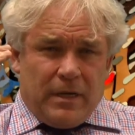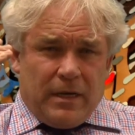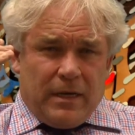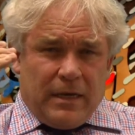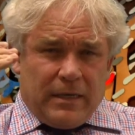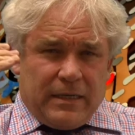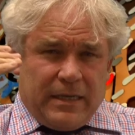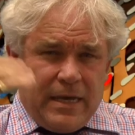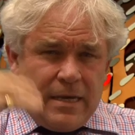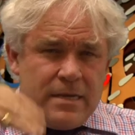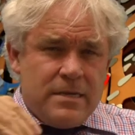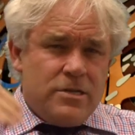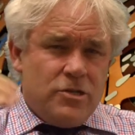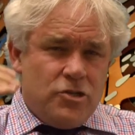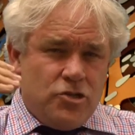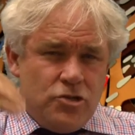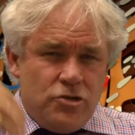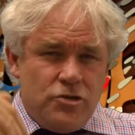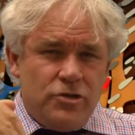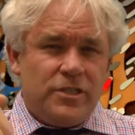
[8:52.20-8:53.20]
again
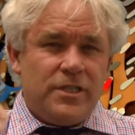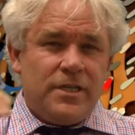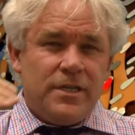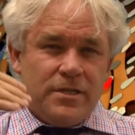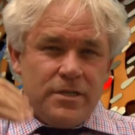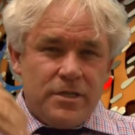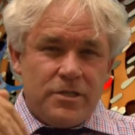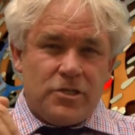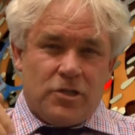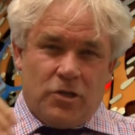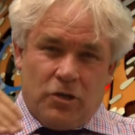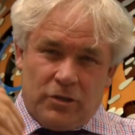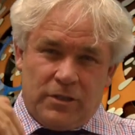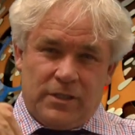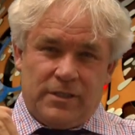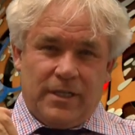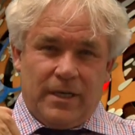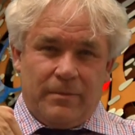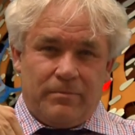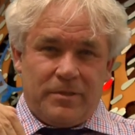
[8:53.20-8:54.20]
using this
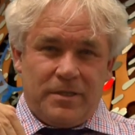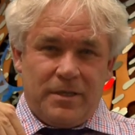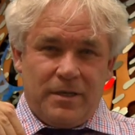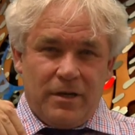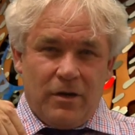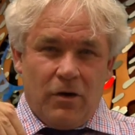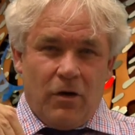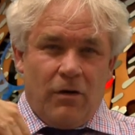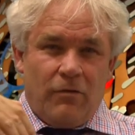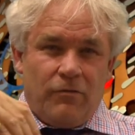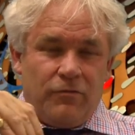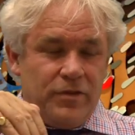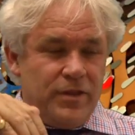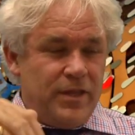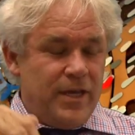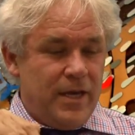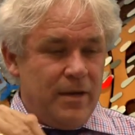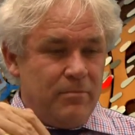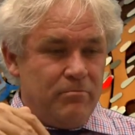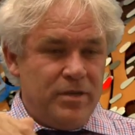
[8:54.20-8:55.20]
concept of
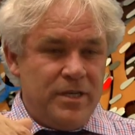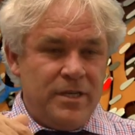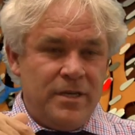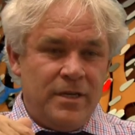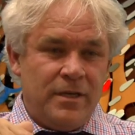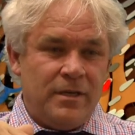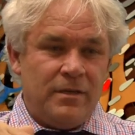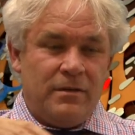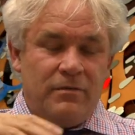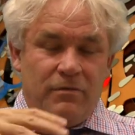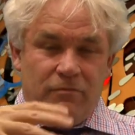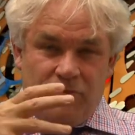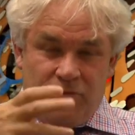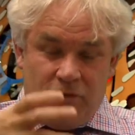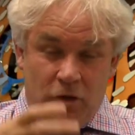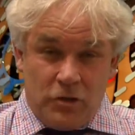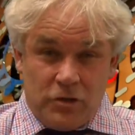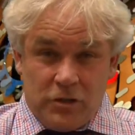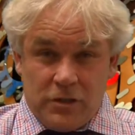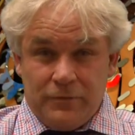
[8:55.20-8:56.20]
there being,
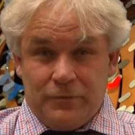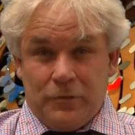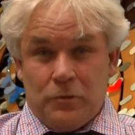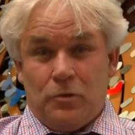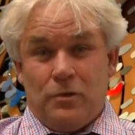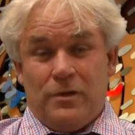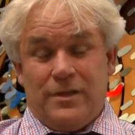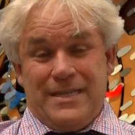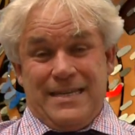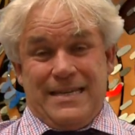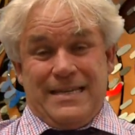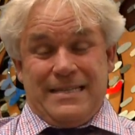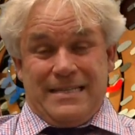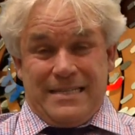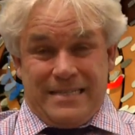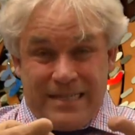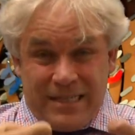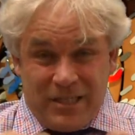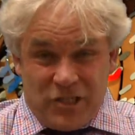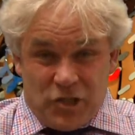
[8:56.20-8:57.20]
first of all, the
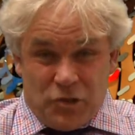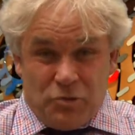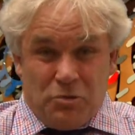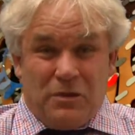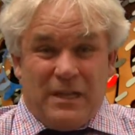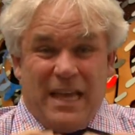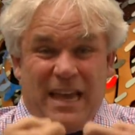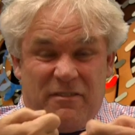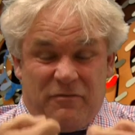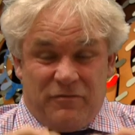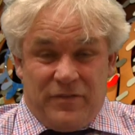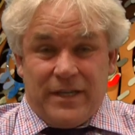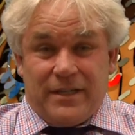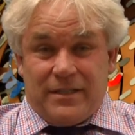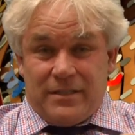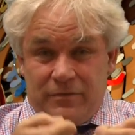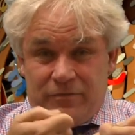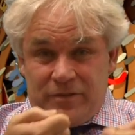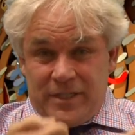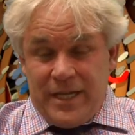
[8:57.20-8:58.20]
instinctual
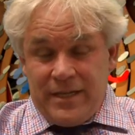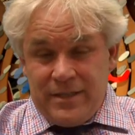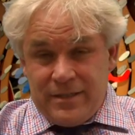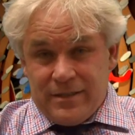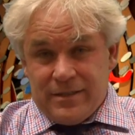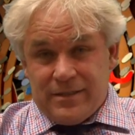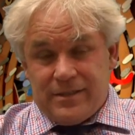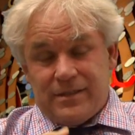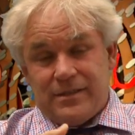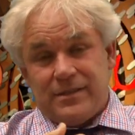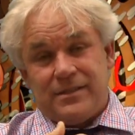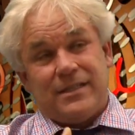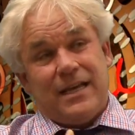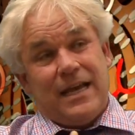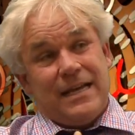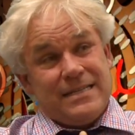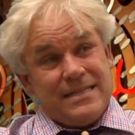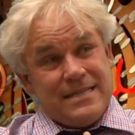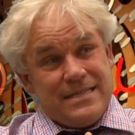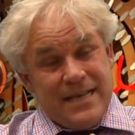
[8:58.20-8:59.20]
affective tendencies,
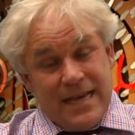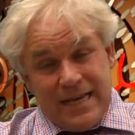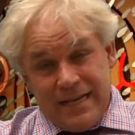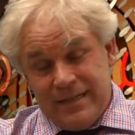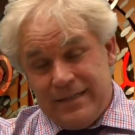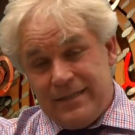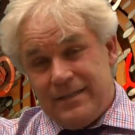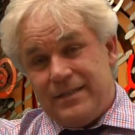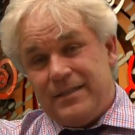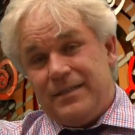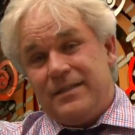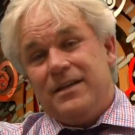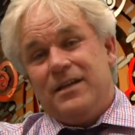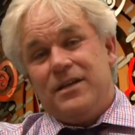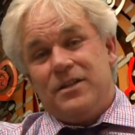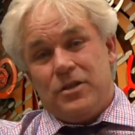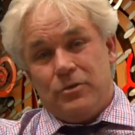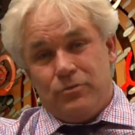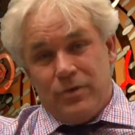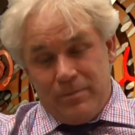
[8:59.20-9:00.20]
and secondly,
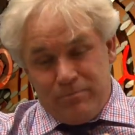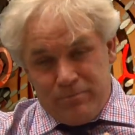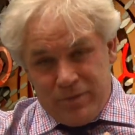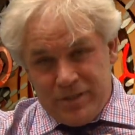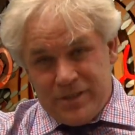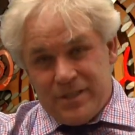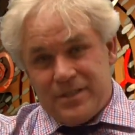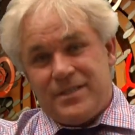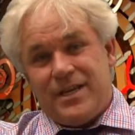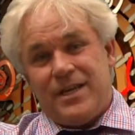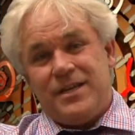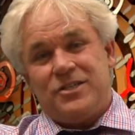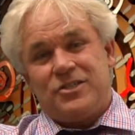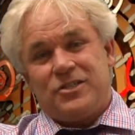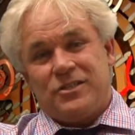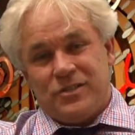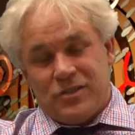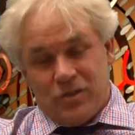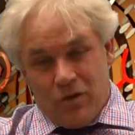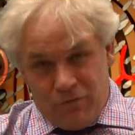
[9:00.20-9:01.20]
the
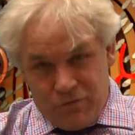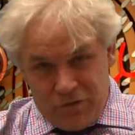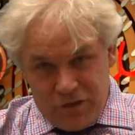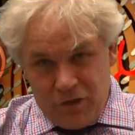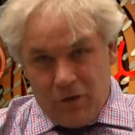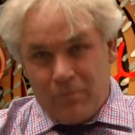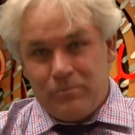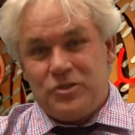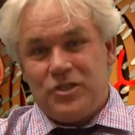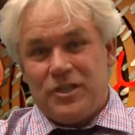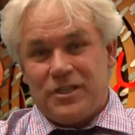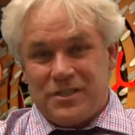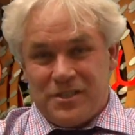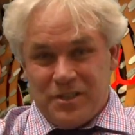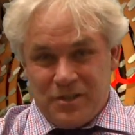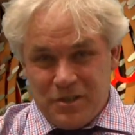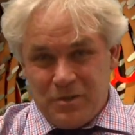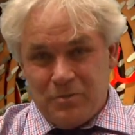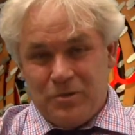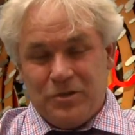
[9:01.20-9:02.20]
representations of the objects
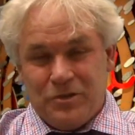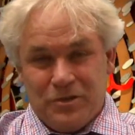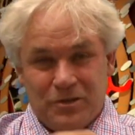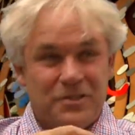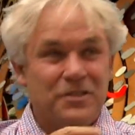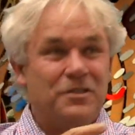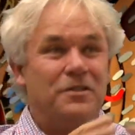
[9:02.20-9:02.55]
in the world you